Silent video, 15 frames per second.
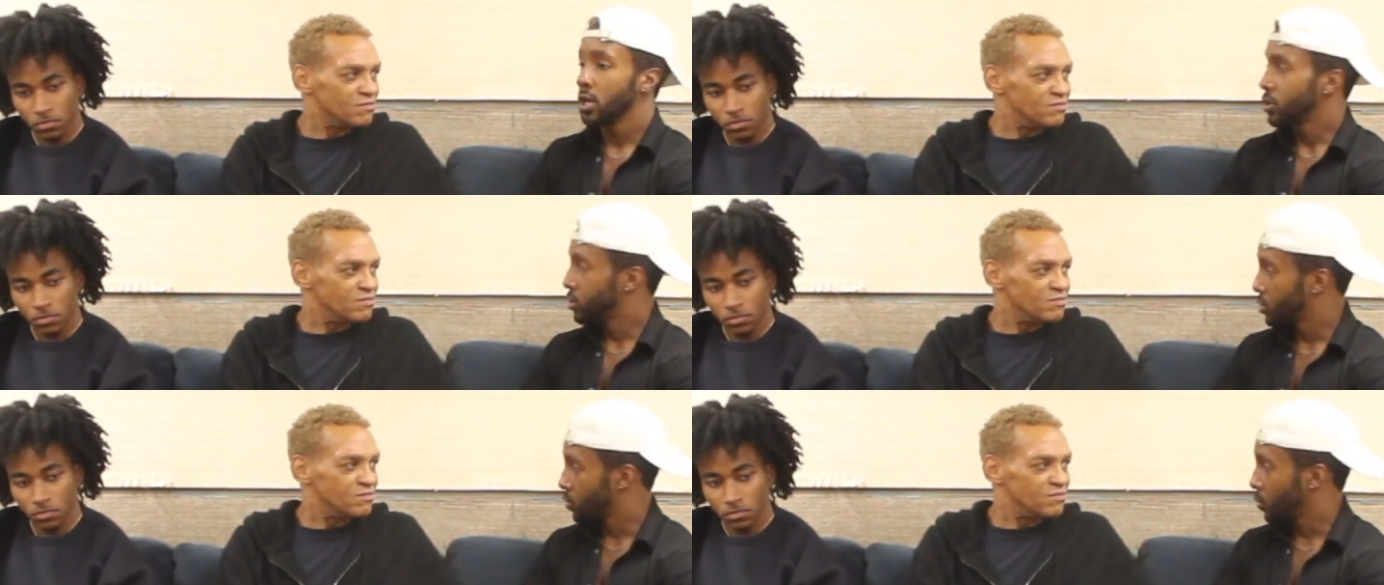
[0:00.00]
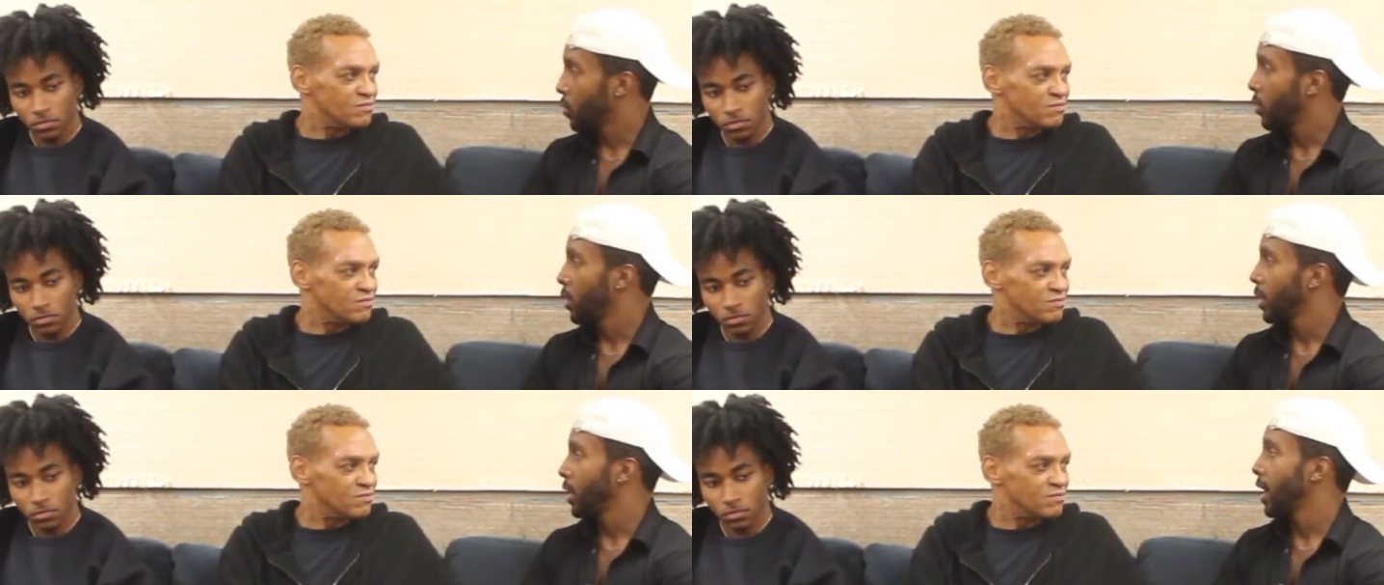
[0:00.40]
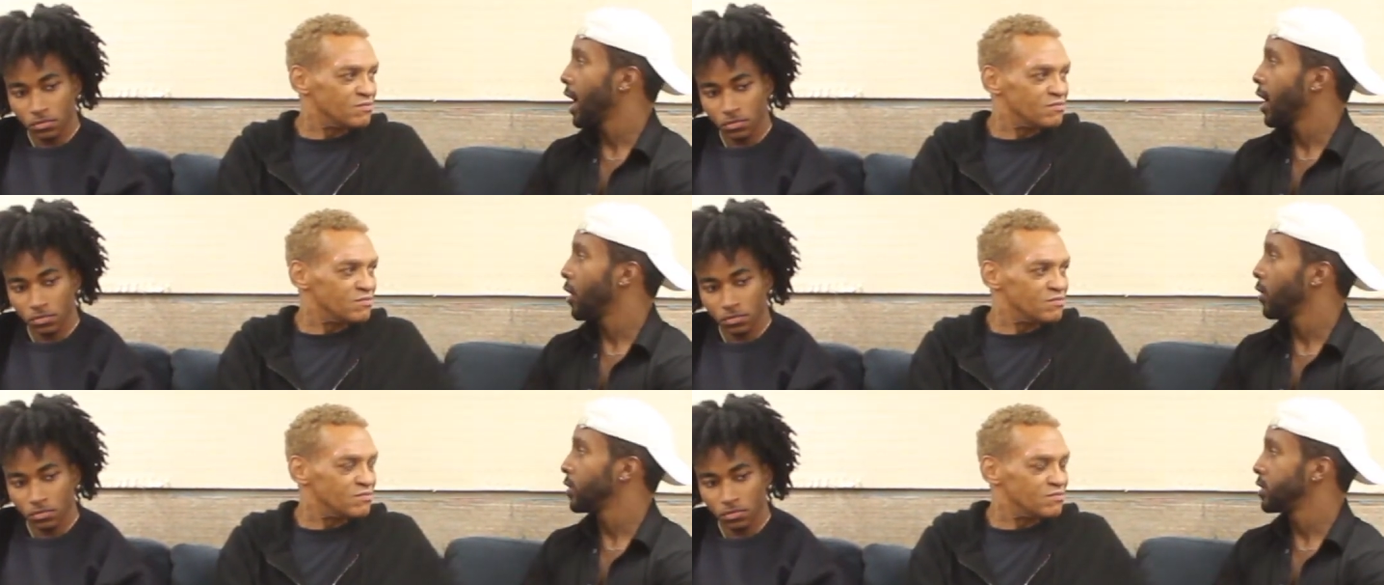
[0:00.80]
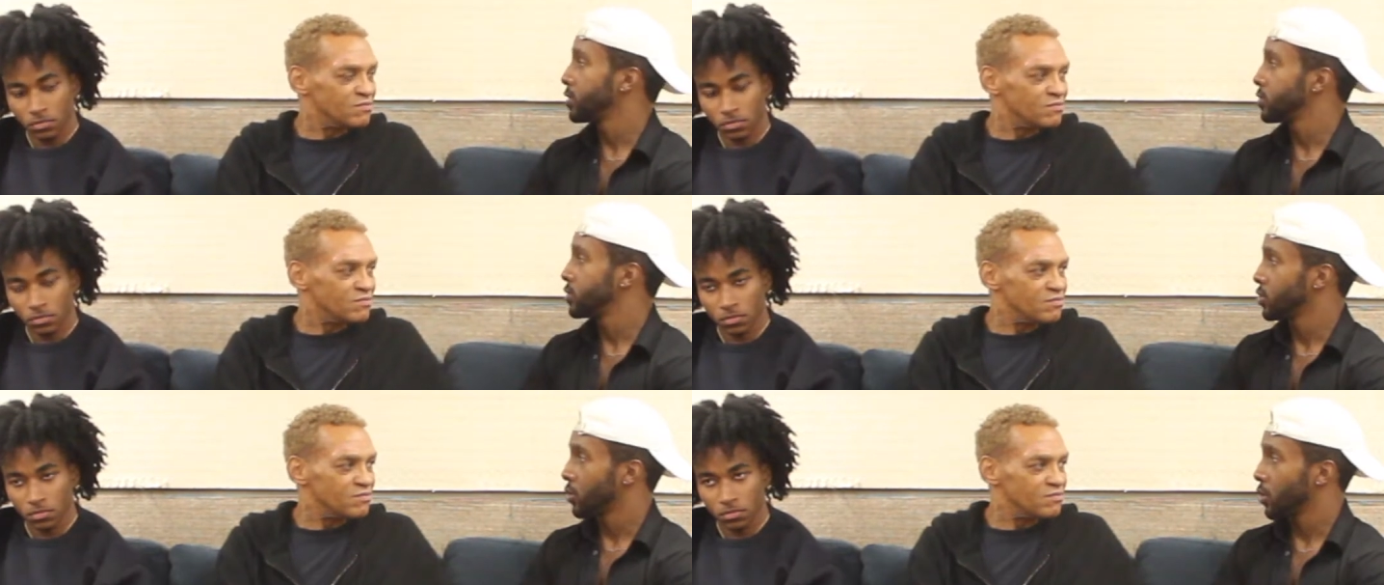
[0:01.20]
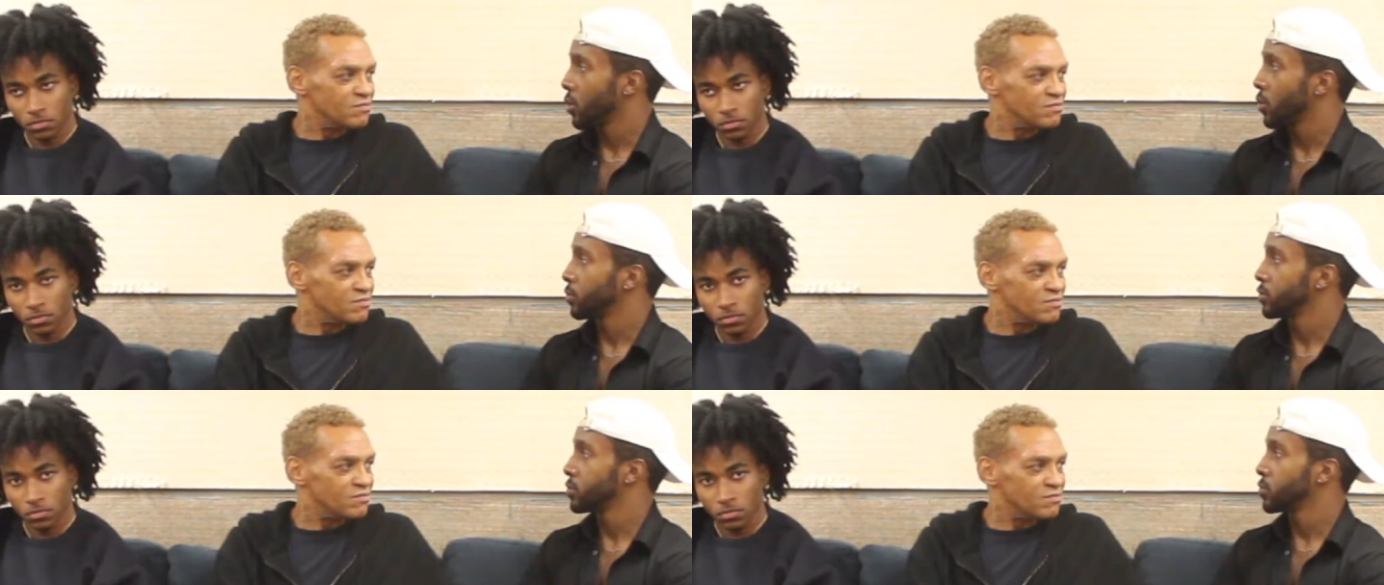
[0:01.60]
Speaker 1: story. How is
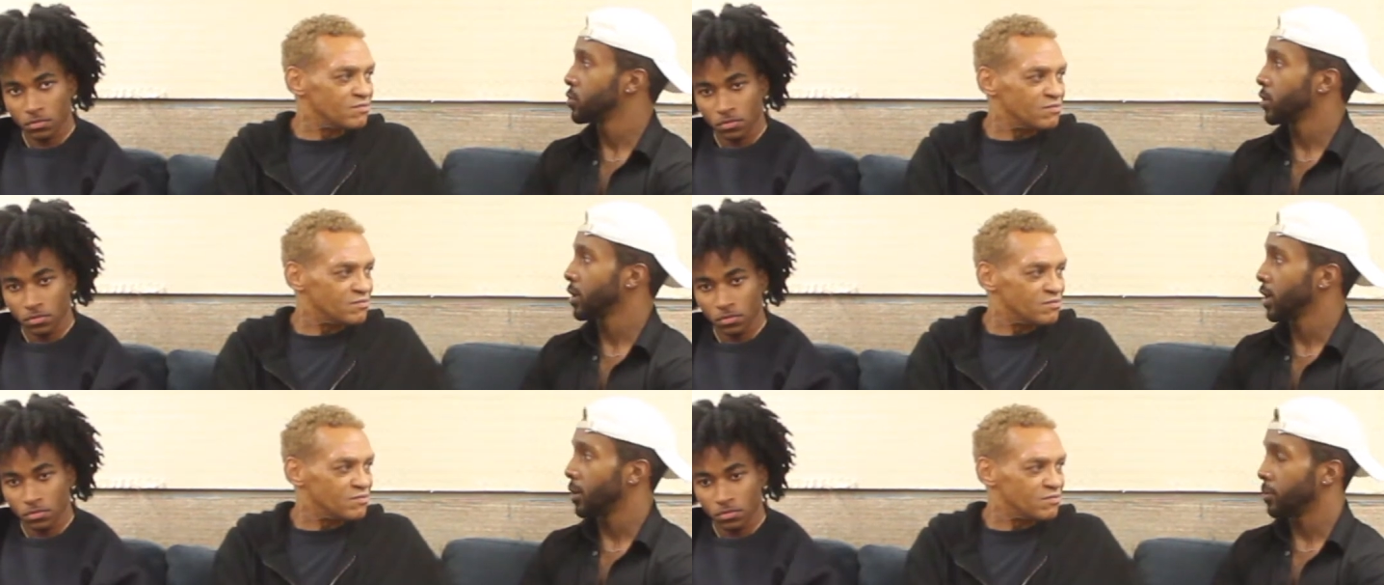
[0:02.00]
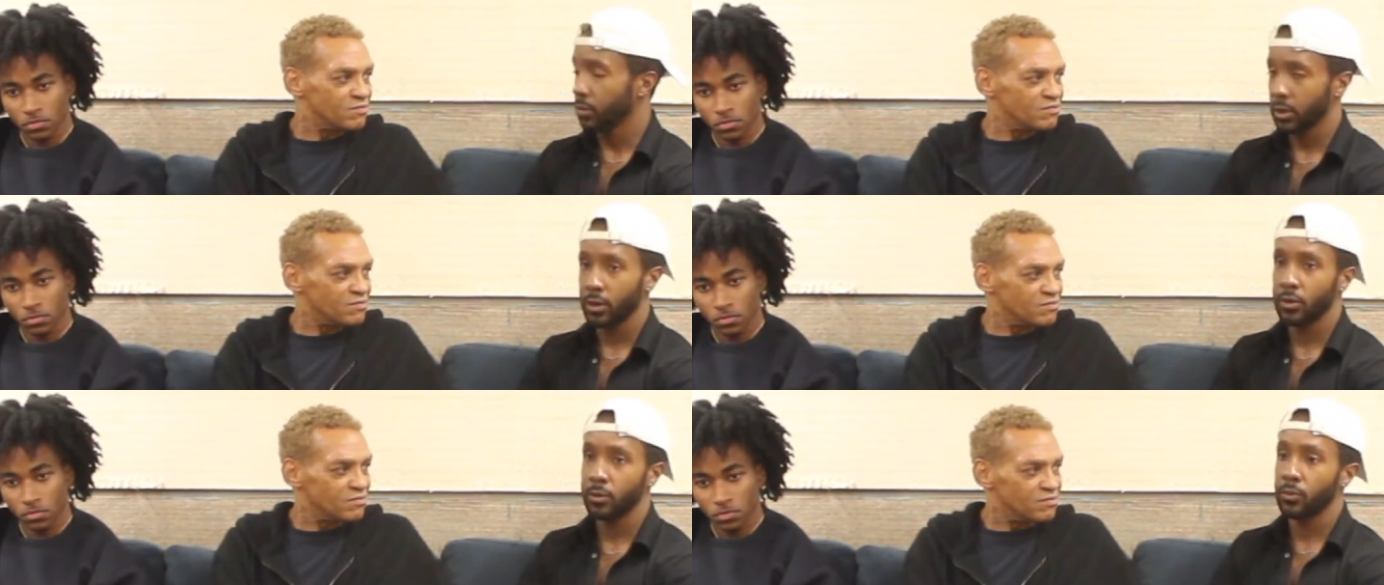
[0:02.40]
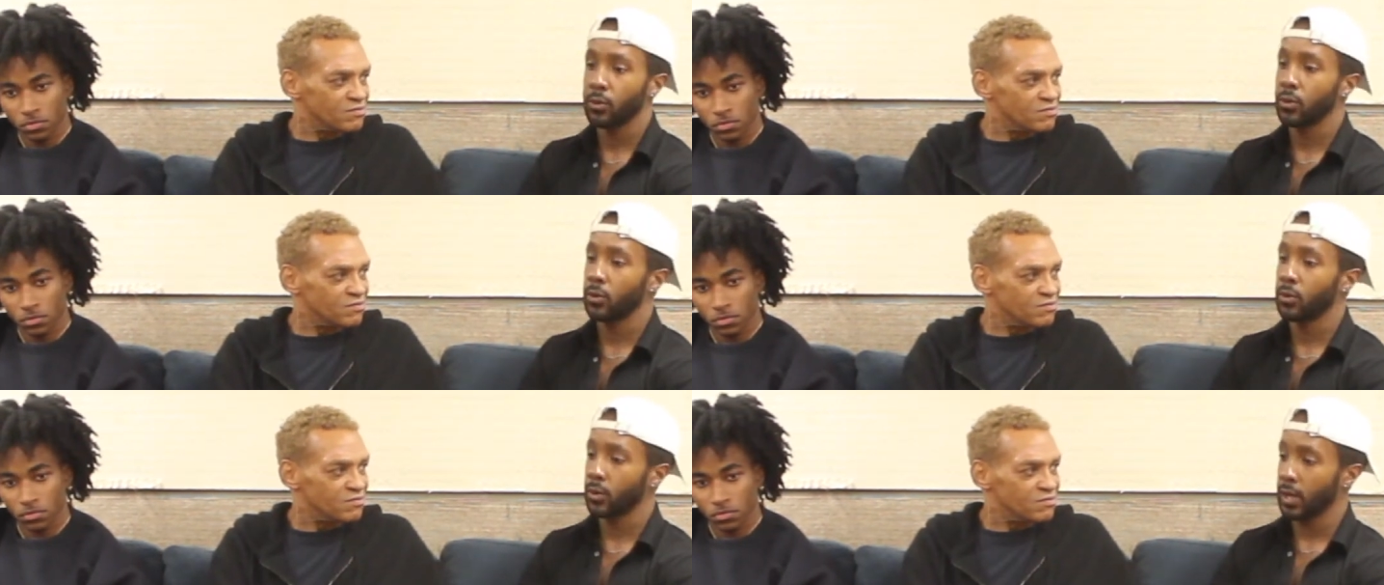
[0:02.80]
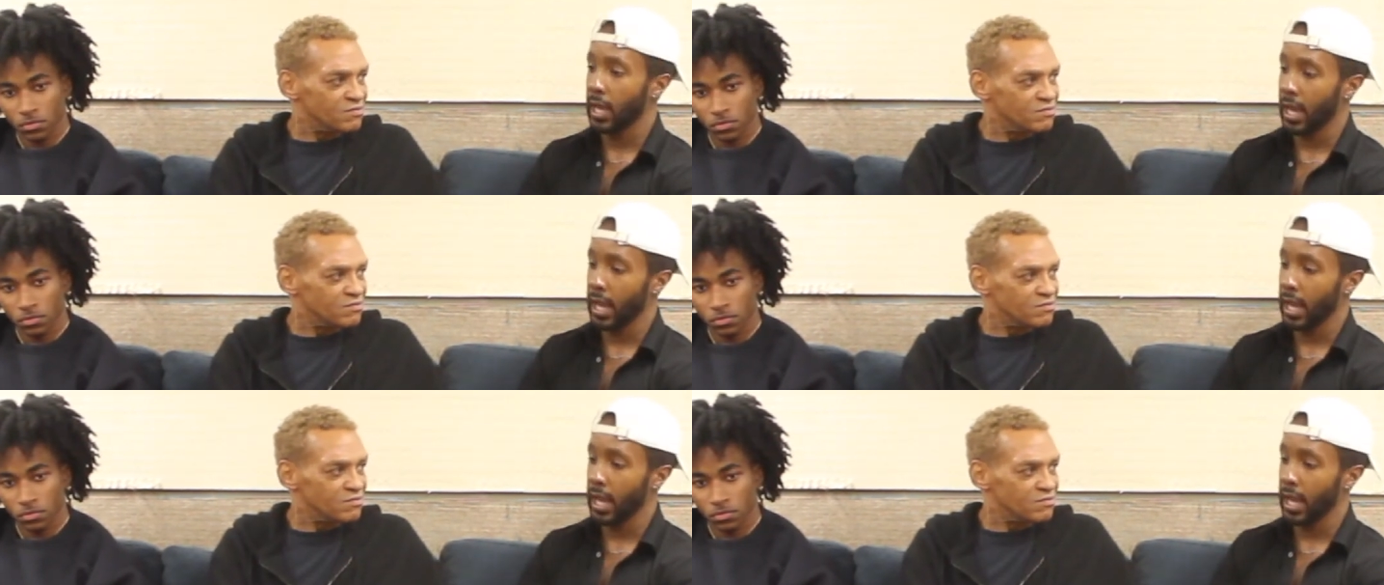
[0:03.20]
your own story applicable